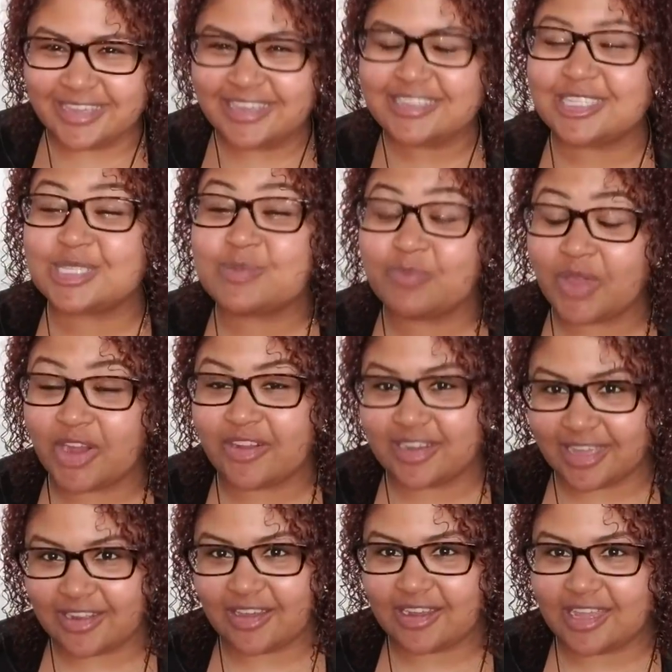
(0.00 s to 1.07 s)
Just
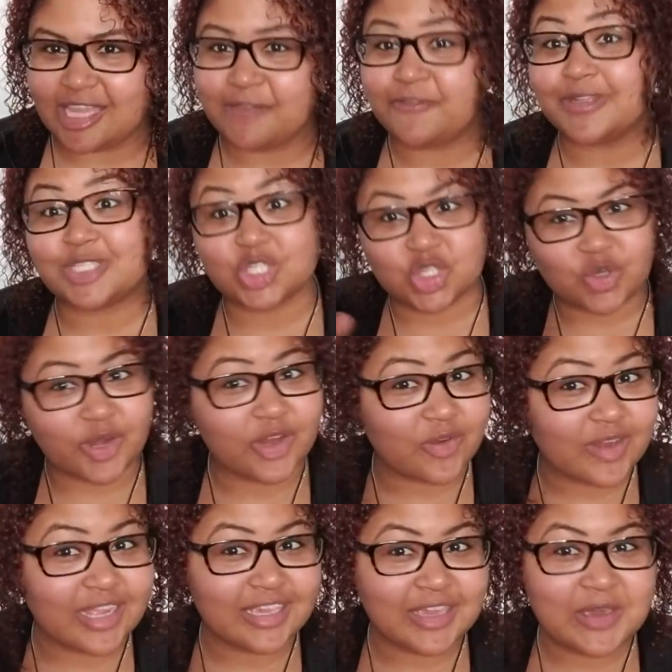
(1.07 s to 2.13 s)
marinate on it. If it's
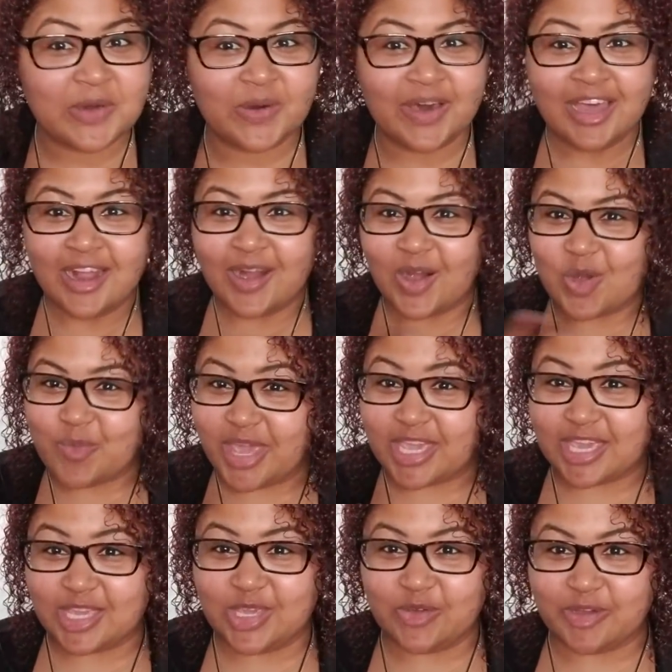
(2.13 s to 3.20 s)
triggering you or
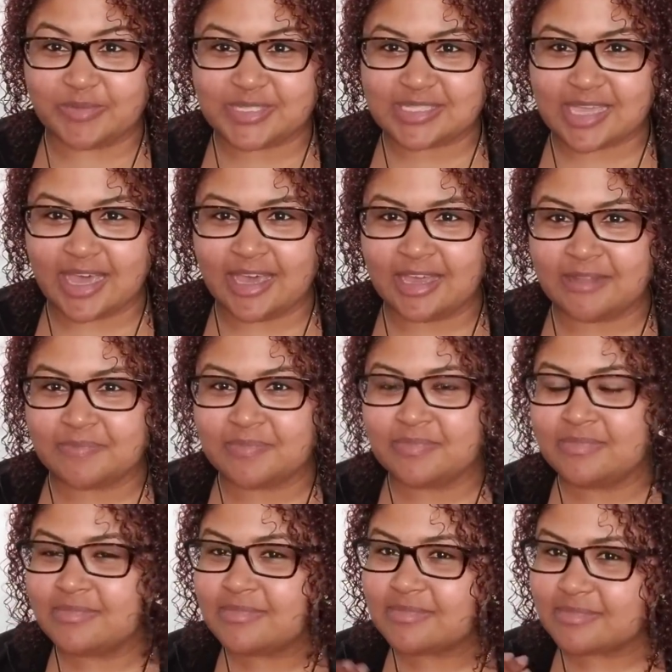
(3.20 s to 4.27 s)
making you upset,
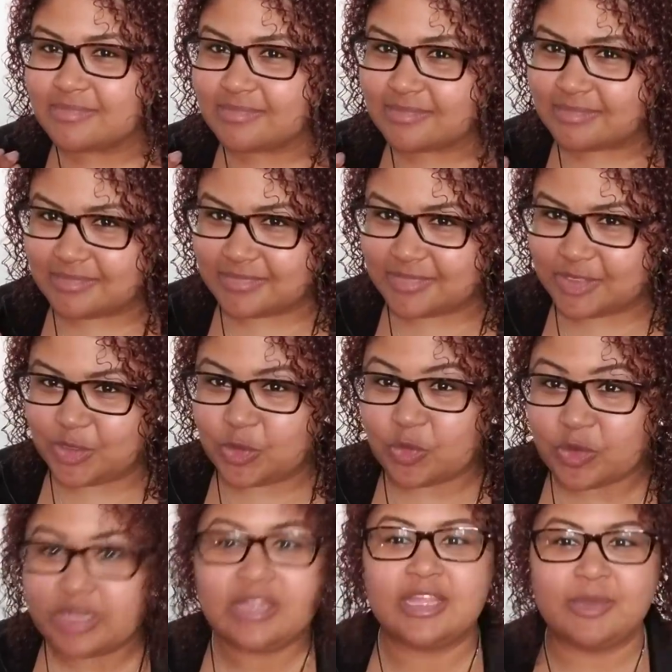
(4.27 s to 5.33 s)
you
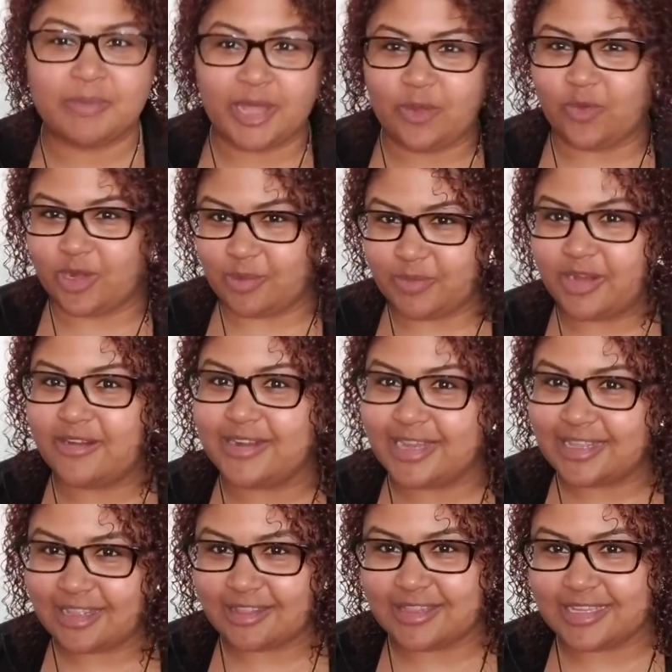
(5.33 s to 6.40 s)
really might want to marinate
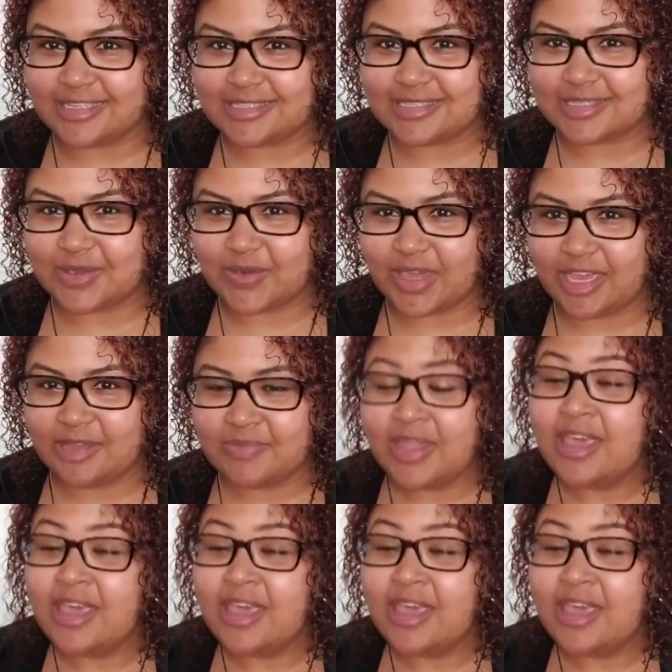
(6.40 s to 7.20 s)
on this. Okay?